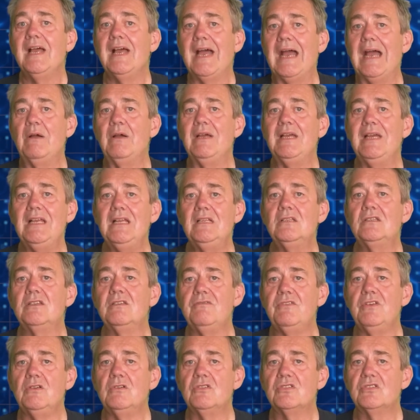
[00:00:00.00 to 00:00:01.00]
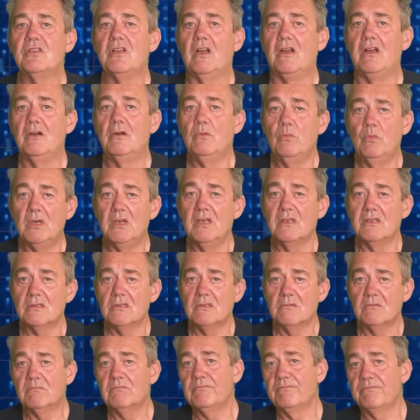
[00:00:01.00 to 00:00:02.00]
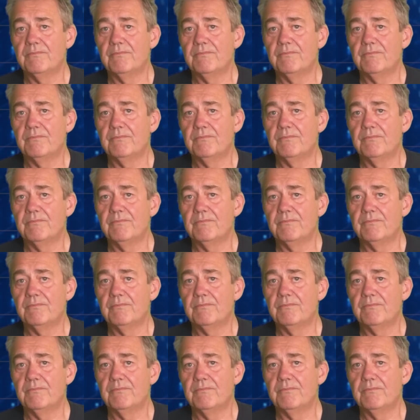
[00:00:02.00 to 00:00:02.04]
Our interview style was